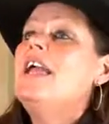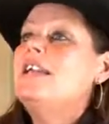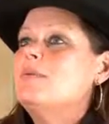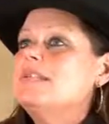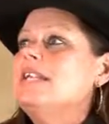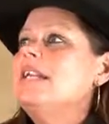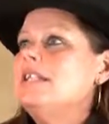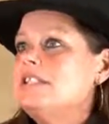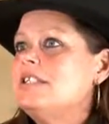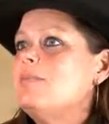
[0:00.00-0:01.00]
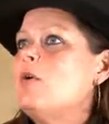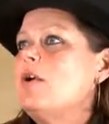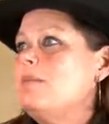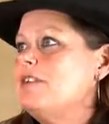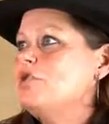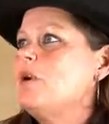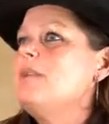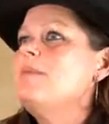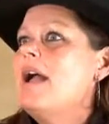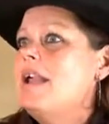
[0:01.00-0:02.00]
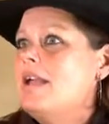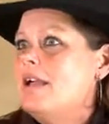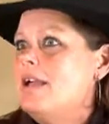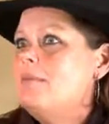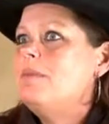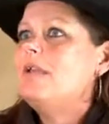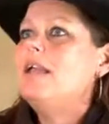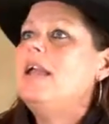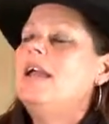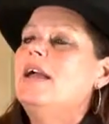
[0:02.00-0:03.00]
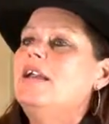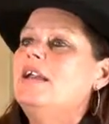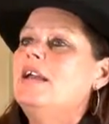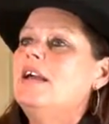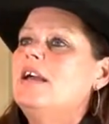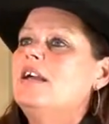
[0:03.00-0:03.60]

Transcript: And it was getting to the point between my hip and